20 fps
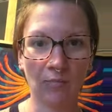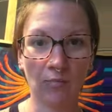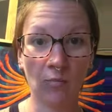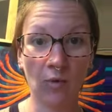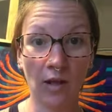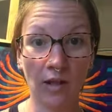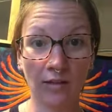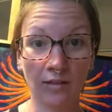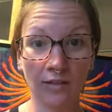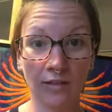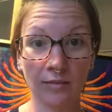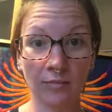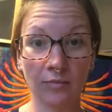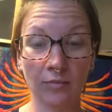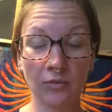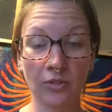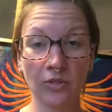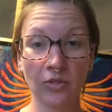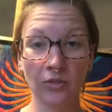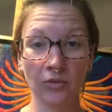
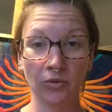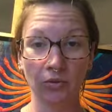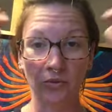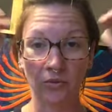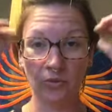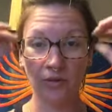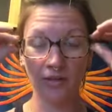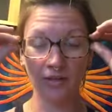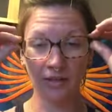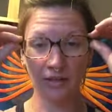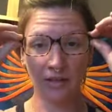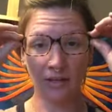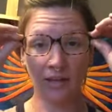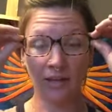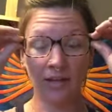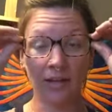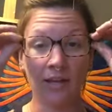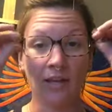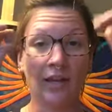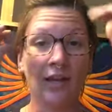Welcome to
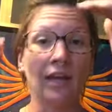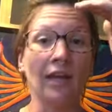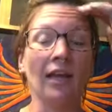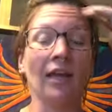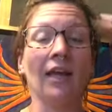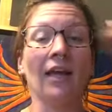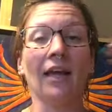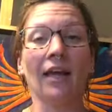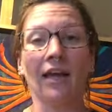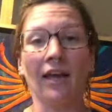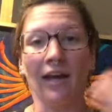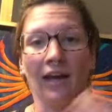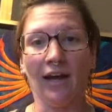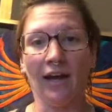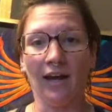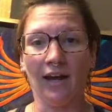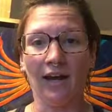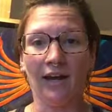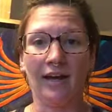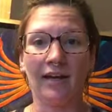
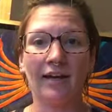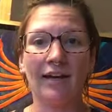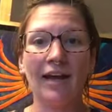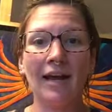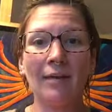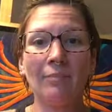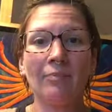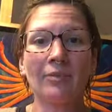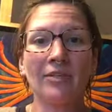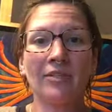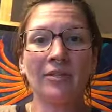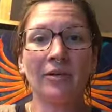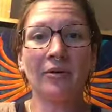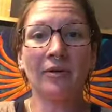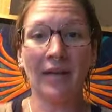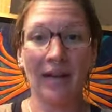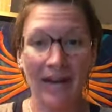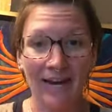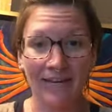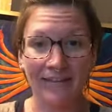
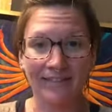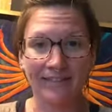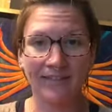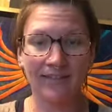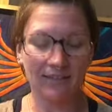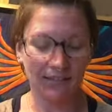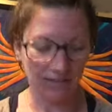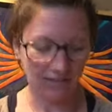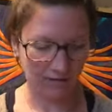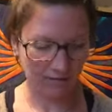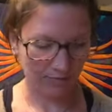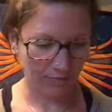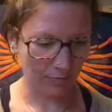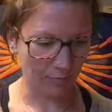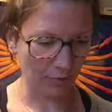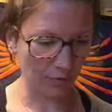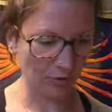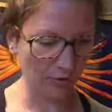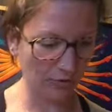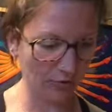episode 8 of
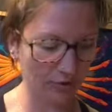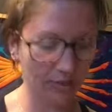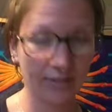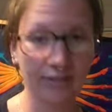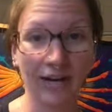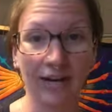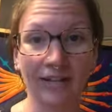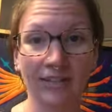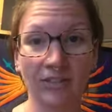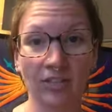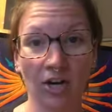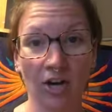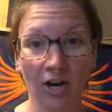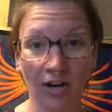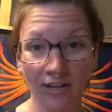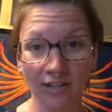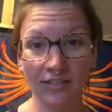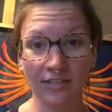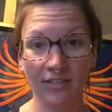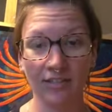Booze and
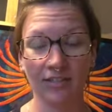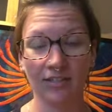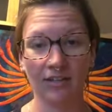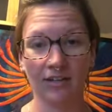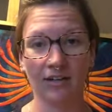Art.